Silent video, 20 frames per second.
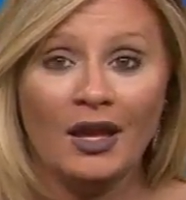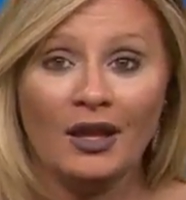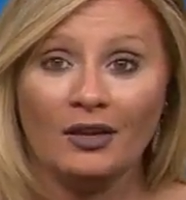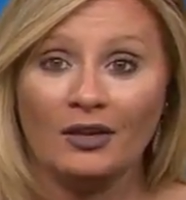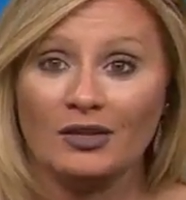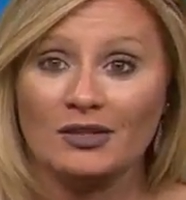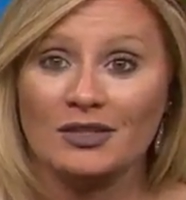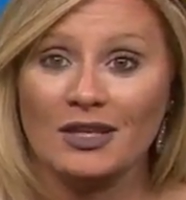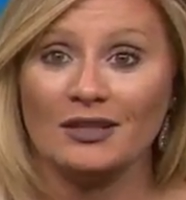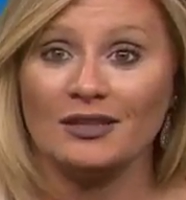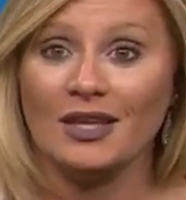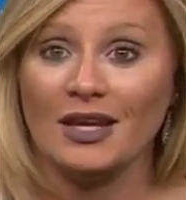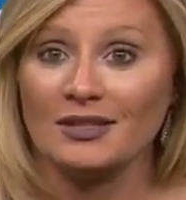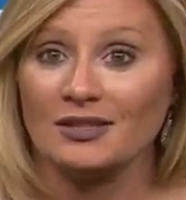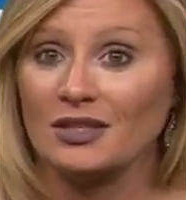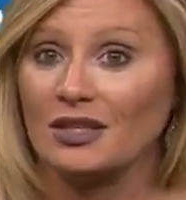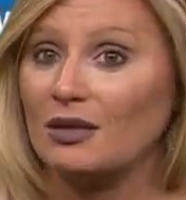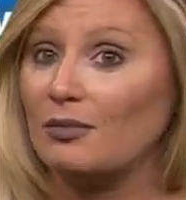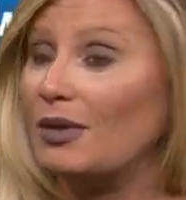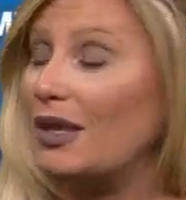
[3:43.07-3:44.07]
It looks like
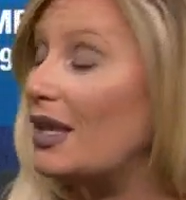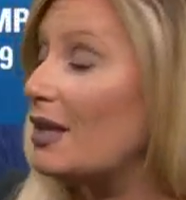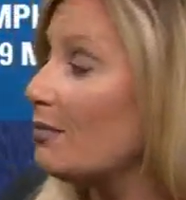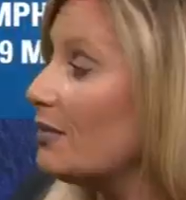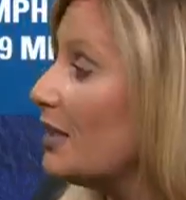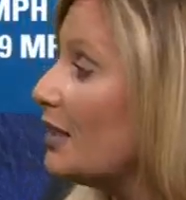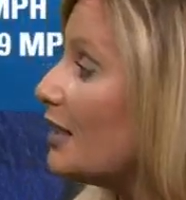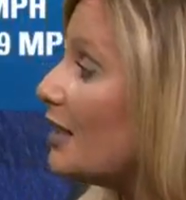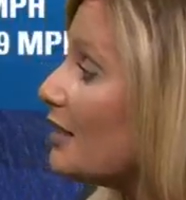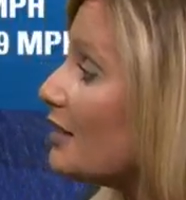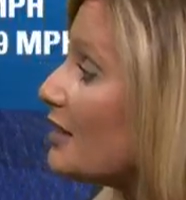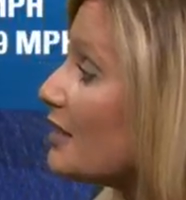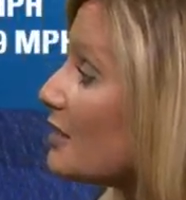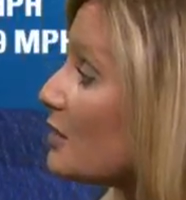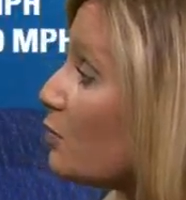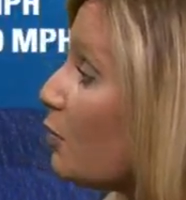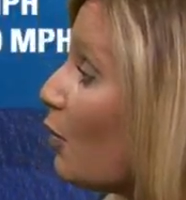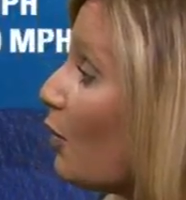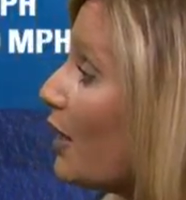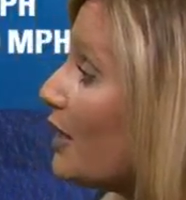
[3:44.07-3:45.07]
that's going to be imminent at
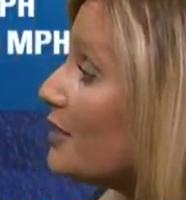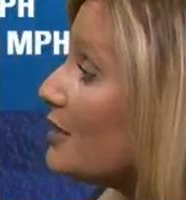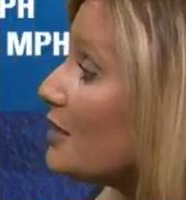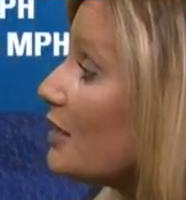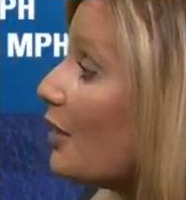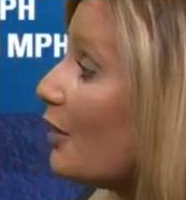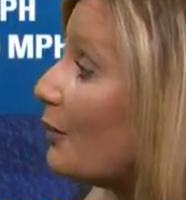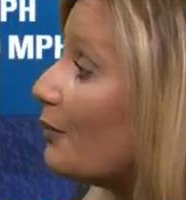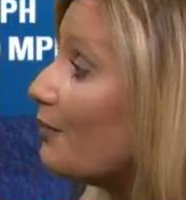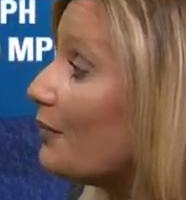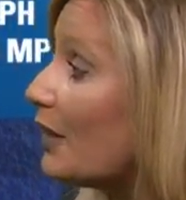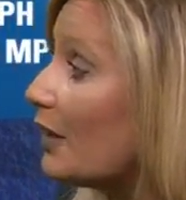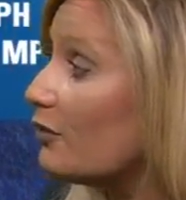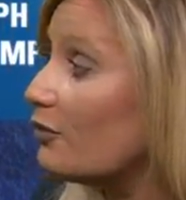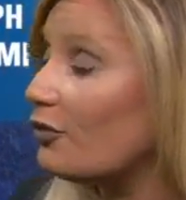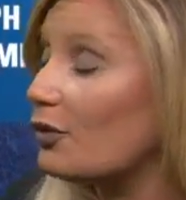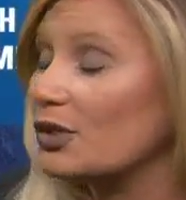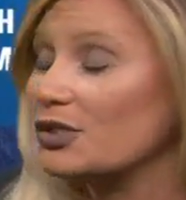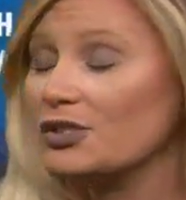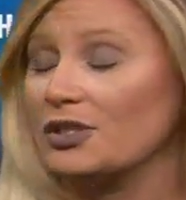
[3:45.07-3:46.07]
this point. So
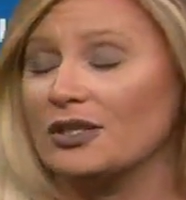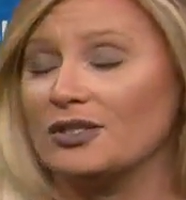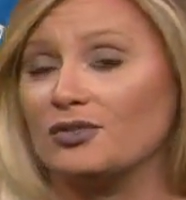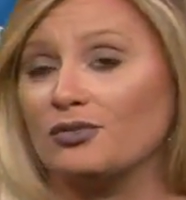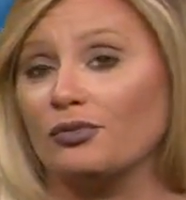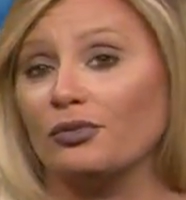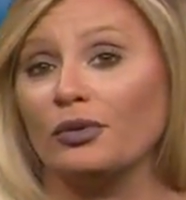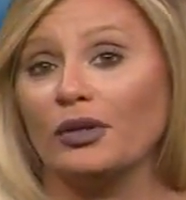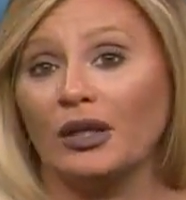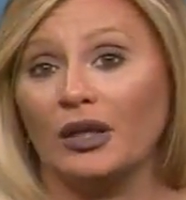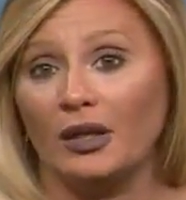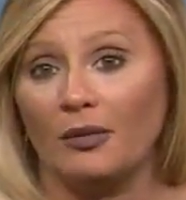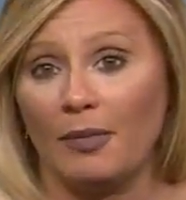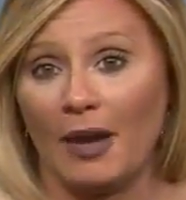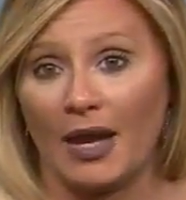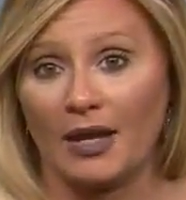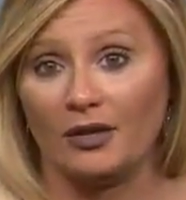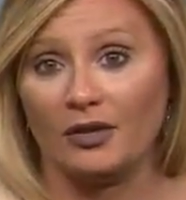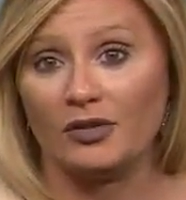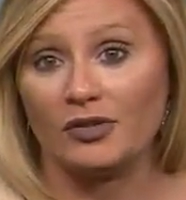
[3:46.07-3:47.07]
unfortunately, it's really
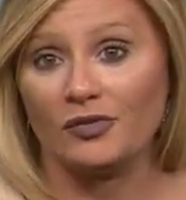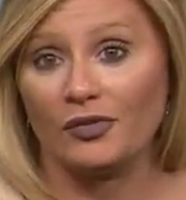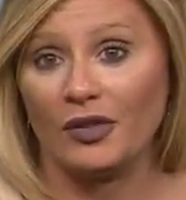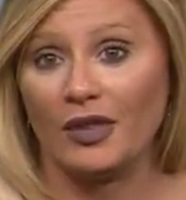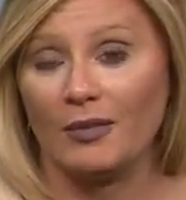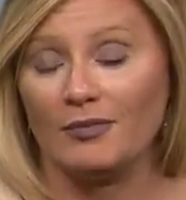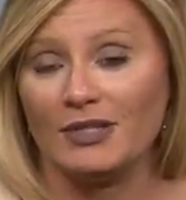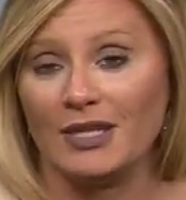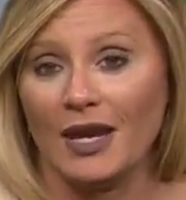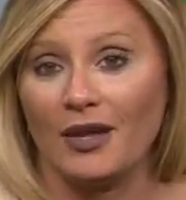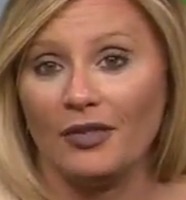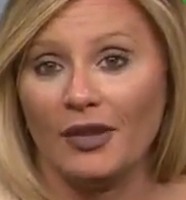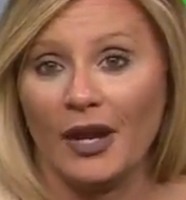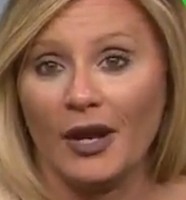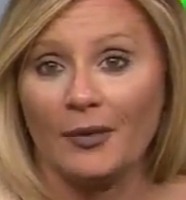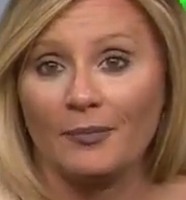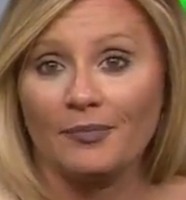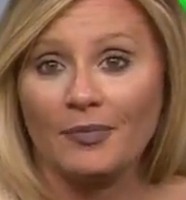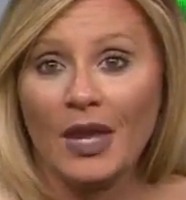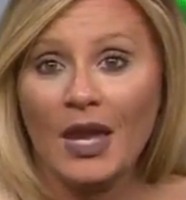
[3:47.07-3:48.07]
bad news for them down
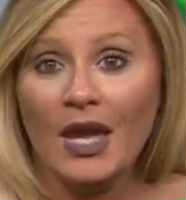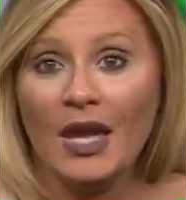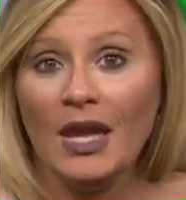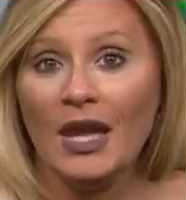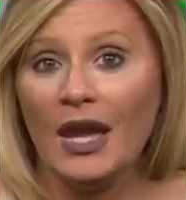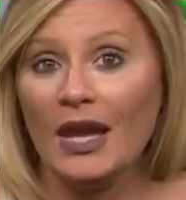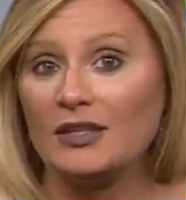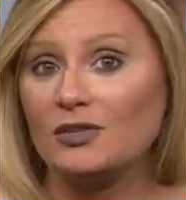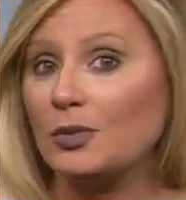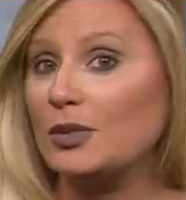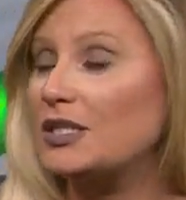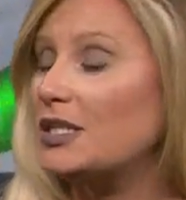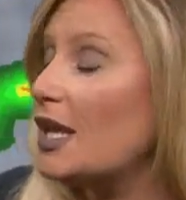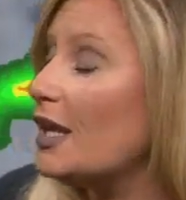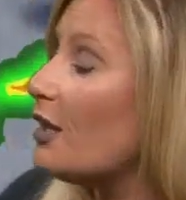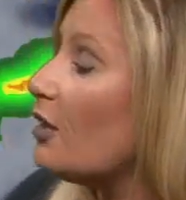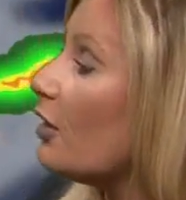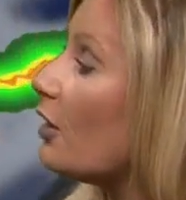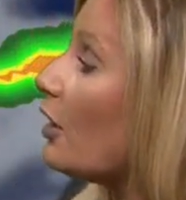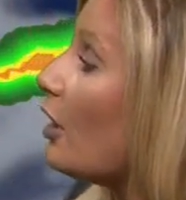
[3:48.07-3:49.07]
there. As we
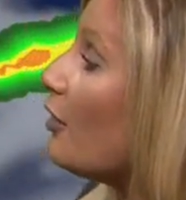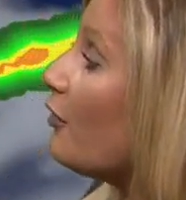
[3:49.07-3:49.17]
take a look at